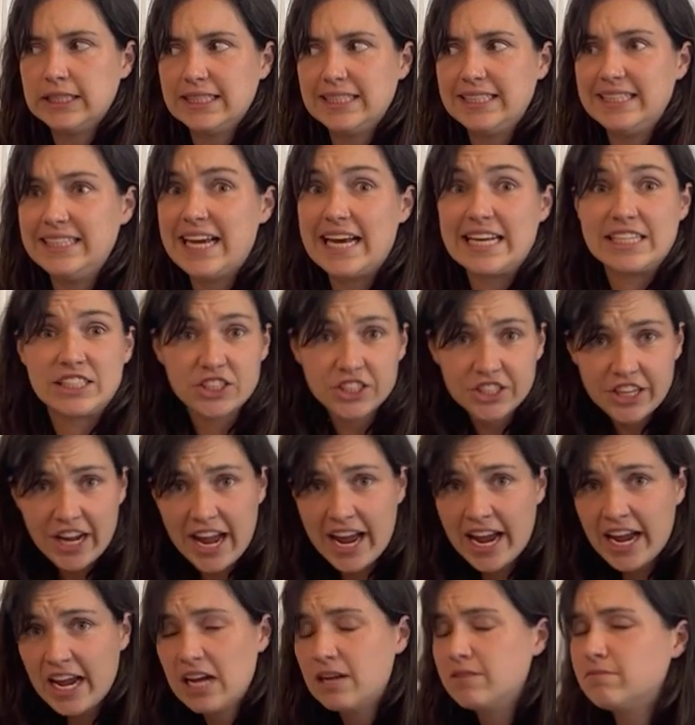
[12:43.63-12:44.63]

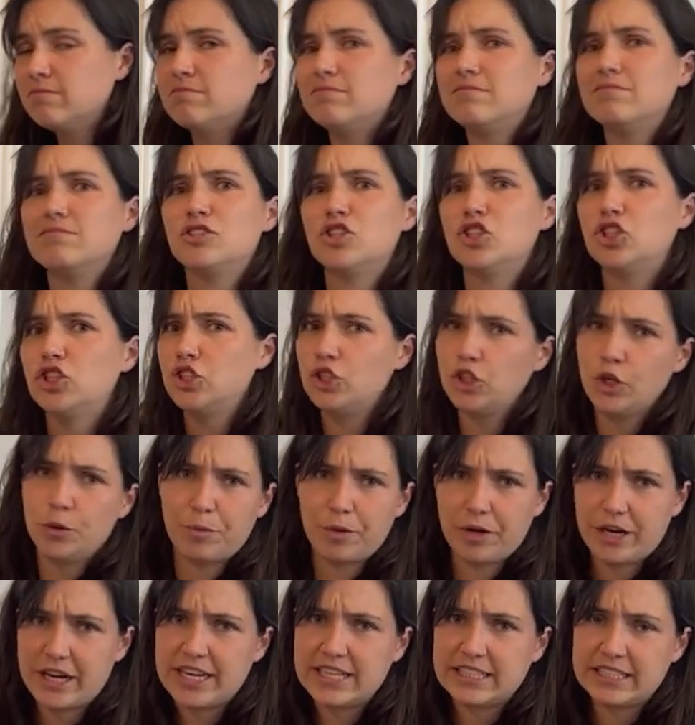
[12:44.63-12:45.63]
yesterday,
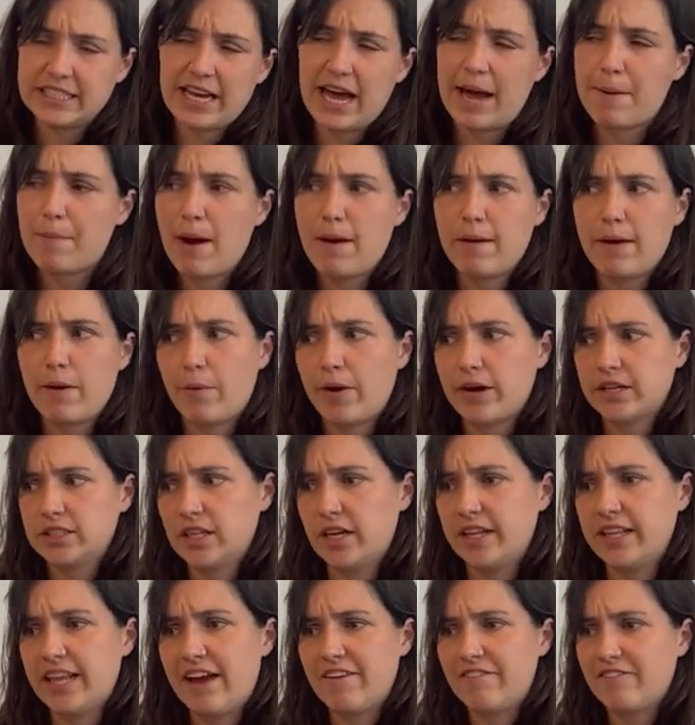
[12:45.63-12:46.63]
super easy. I probably worked
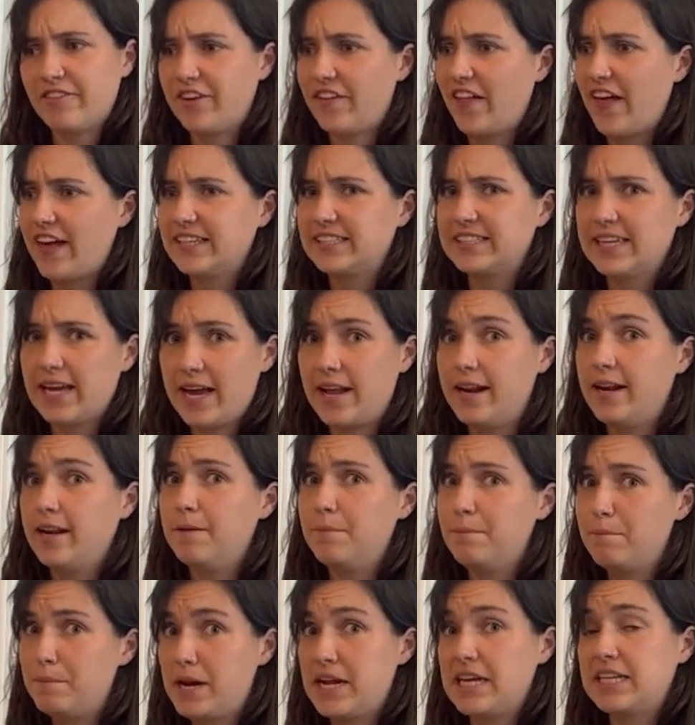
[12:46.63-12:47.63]
on that for like 10
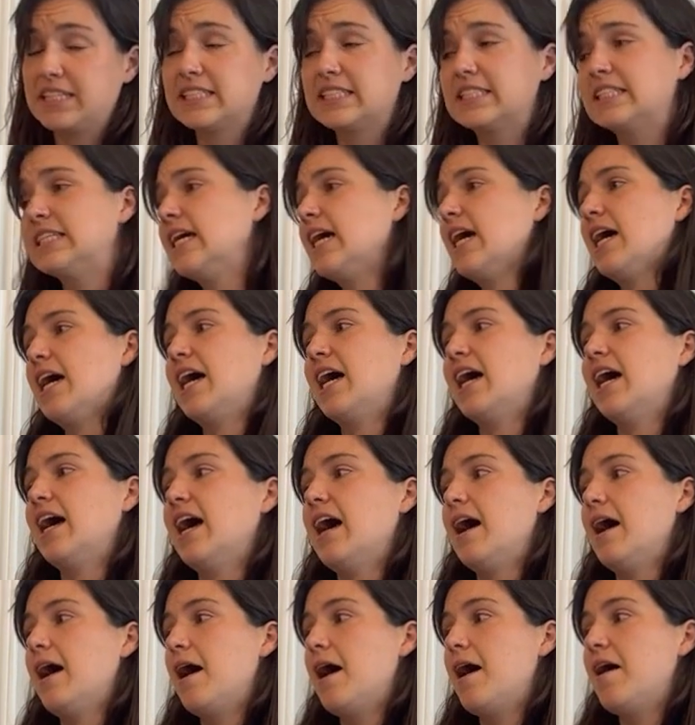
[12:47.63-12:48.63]
minutes.
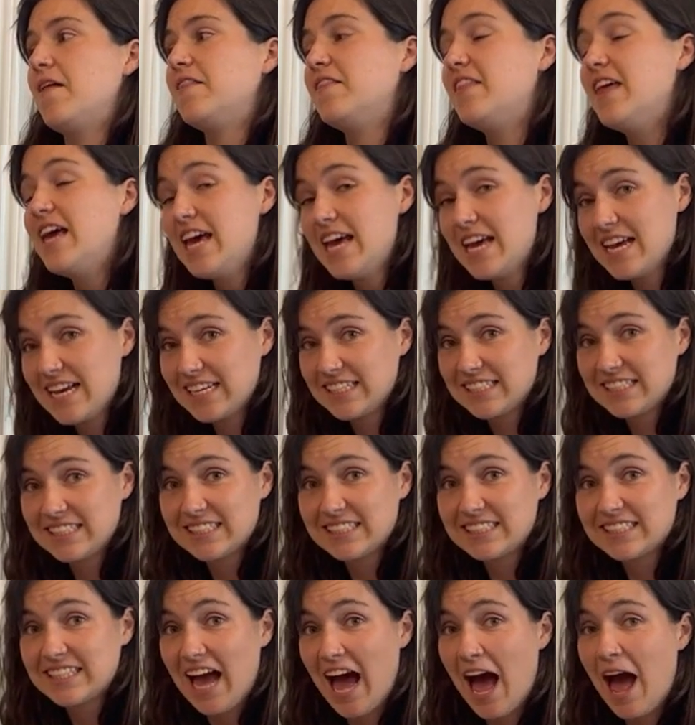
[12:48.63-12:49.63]

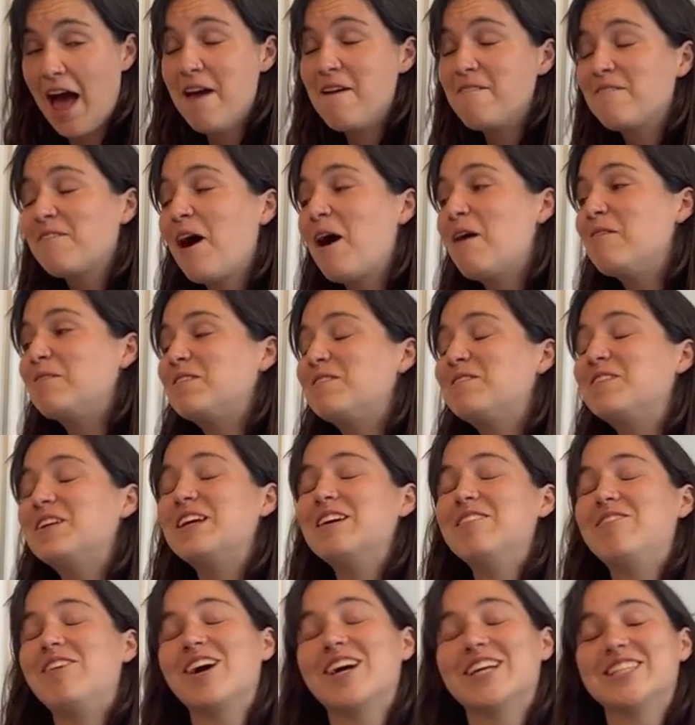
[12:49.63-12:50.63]
This I probably
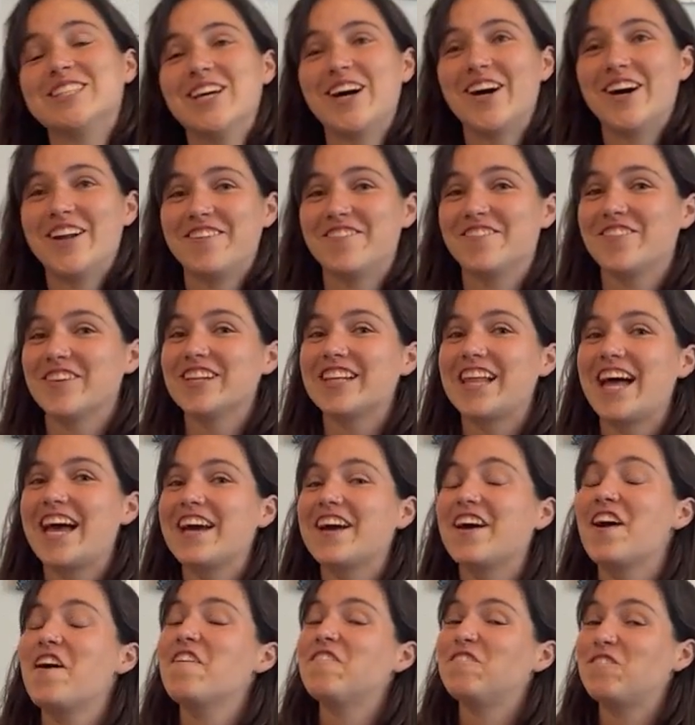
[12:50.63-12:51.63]
worked on for like
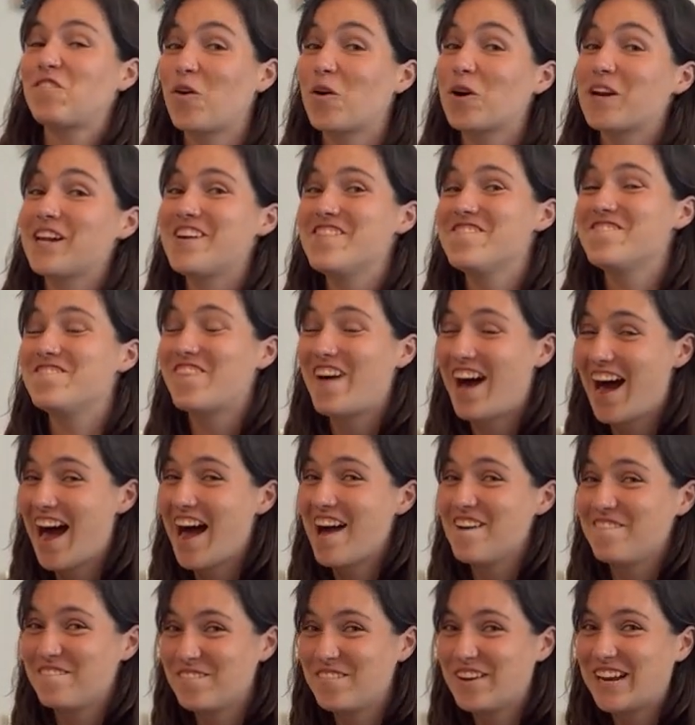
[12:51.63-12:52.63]

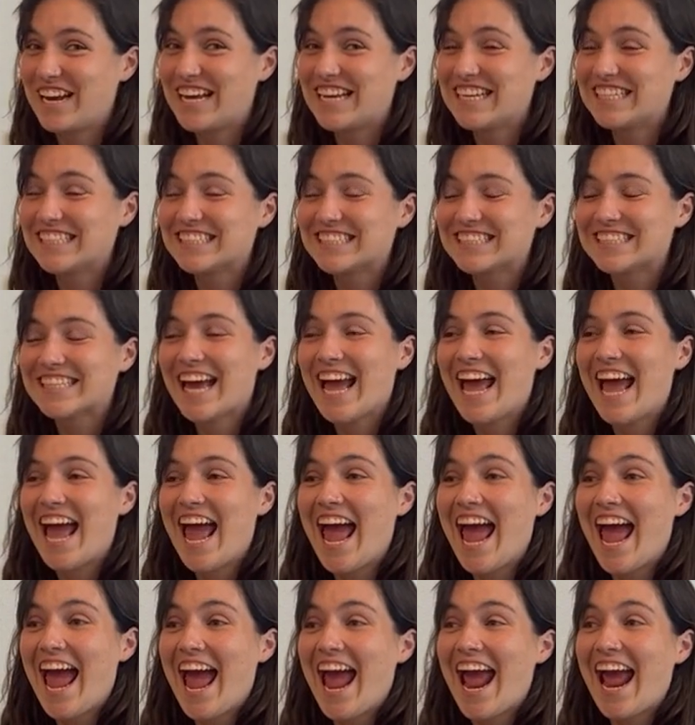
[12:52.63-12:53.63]
45 minutes
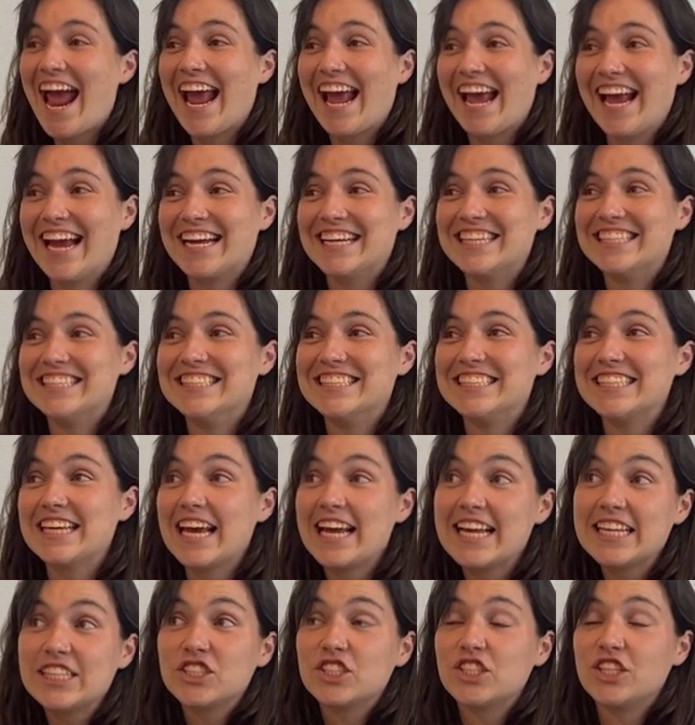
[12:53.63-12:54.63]
and
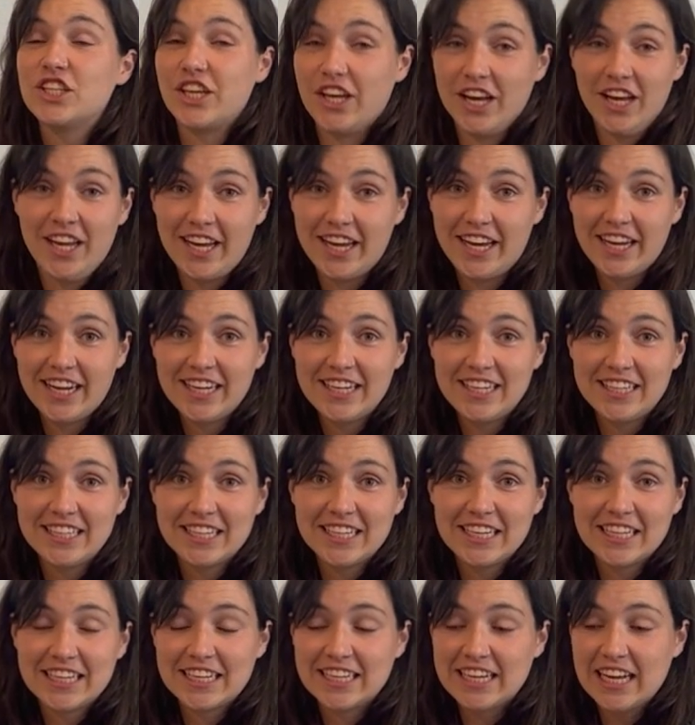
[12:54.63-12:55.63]
it's good.
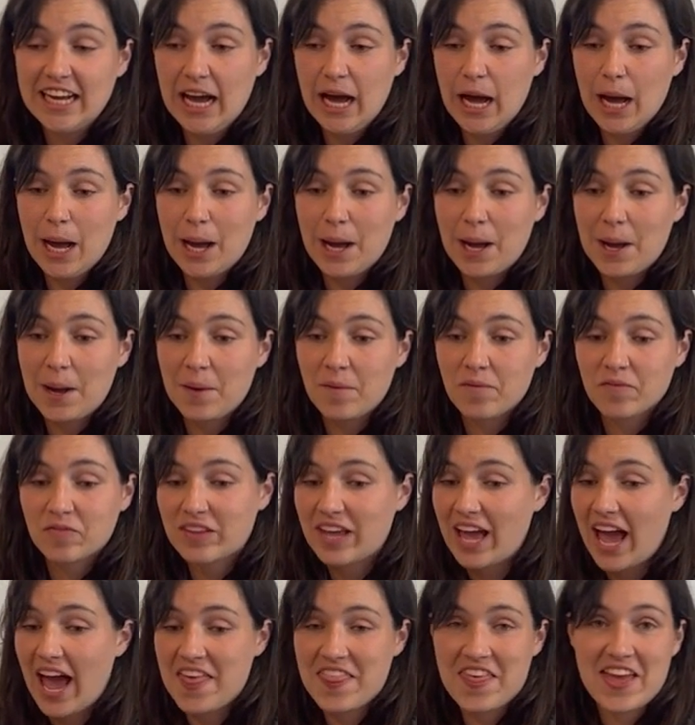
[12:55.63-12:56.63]

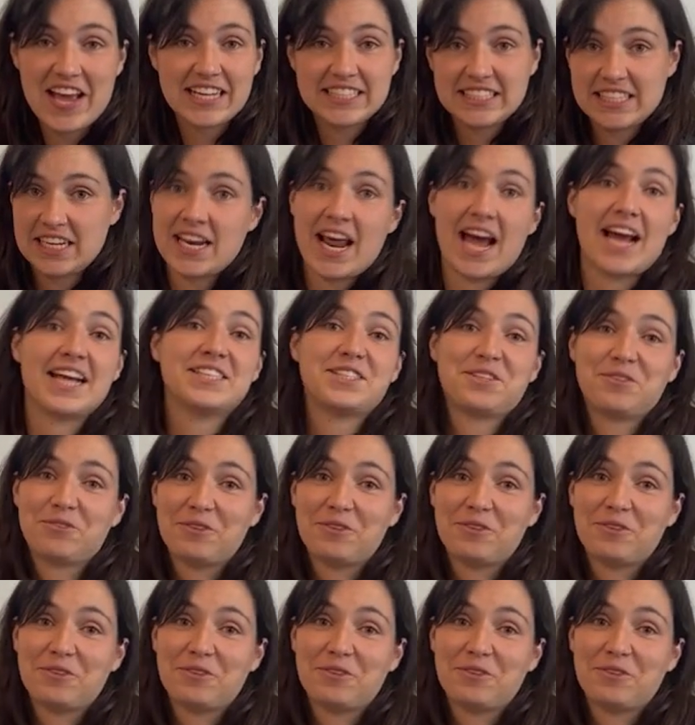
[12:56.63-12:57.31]
I think it's a nice